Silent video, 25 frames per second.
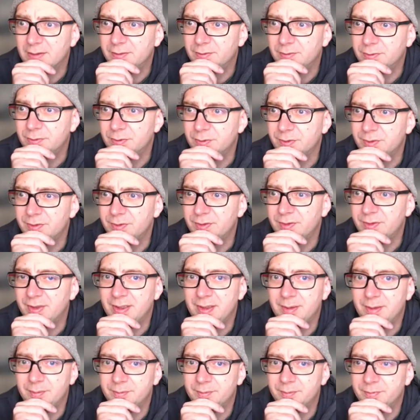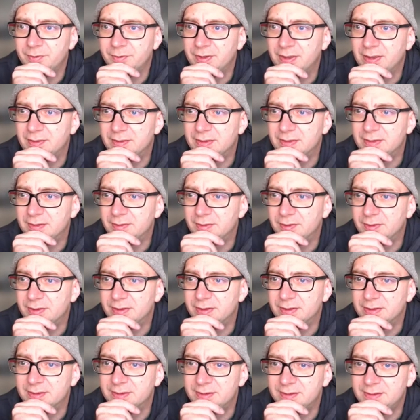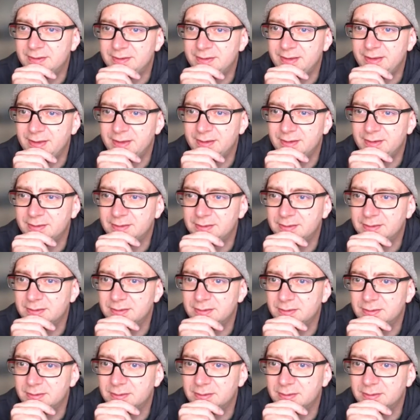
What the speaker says: 4's the same, 5, let's have a look at 6.